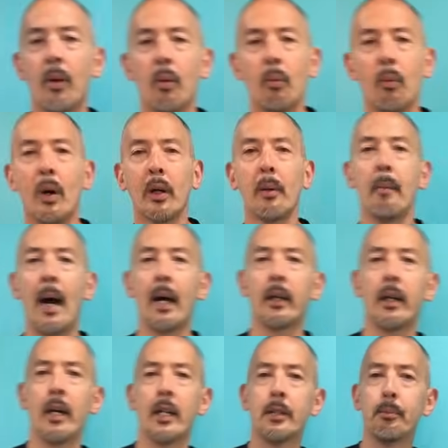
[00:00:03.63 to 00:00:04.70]
Welcome back,
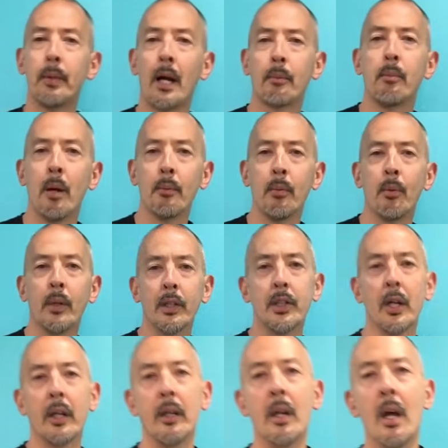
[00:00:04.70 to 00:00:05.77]
guys. Black Mamba Wing
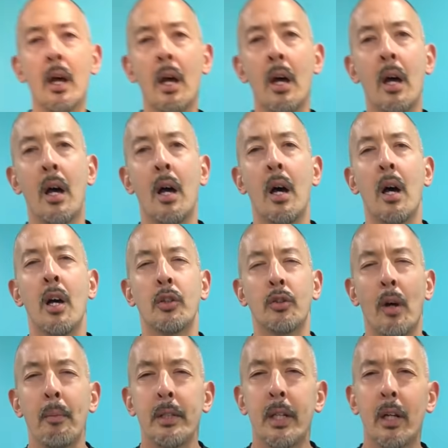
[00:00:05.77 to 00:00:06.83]
Chun. So
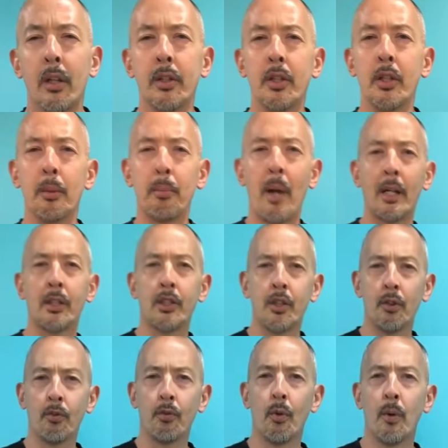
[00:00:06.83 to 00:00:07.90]
I've been telling you to practice your
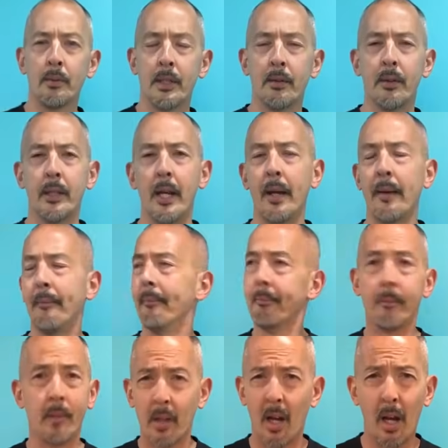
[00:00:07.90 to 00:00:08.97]
forms every day.
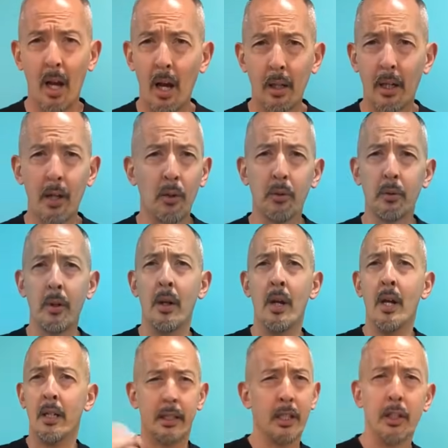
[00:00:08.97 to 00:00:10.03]
I don't
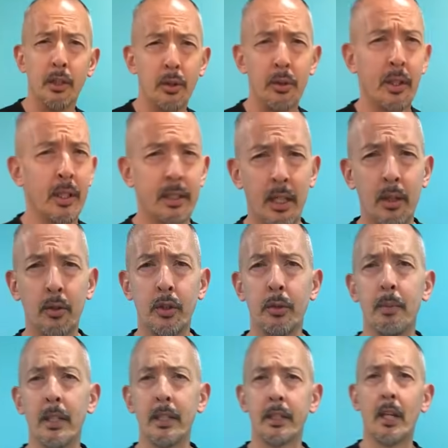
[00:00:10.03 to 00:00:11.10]
tell you to do things I don't do
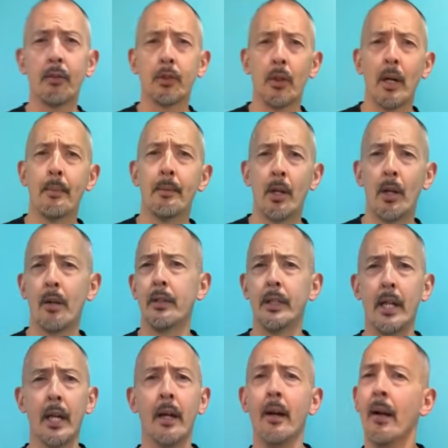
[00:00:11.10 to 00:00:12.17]
myself, so I'm there every
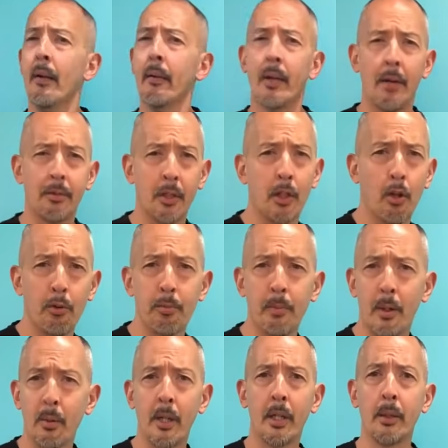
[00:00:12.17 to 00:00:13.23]
day. After I go for my
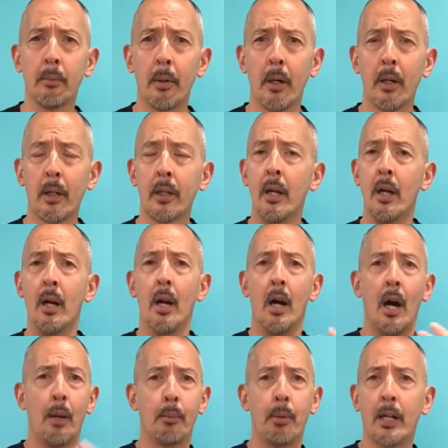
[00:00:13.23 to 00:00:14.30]
run in the park,
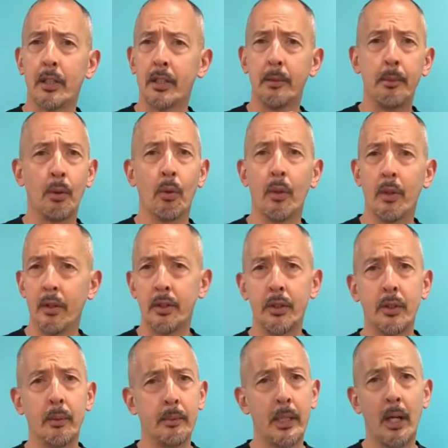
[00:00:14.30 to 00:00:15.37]
I practice them in order, the
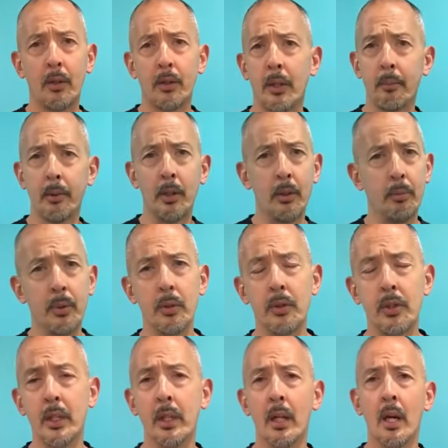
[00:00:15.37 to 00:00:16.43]
Siu Nim Tau, Chum,
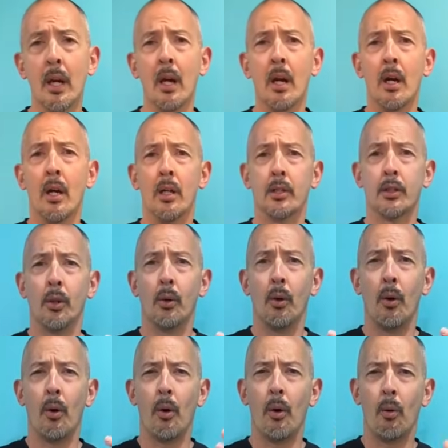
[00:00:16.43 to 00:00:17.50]
BG. So
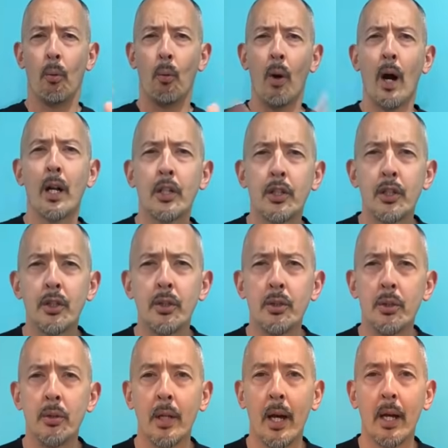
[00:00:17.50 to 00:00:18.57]
why should you
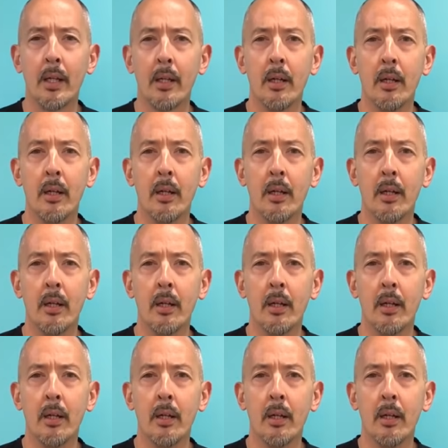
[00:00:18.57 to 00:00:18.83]
do that?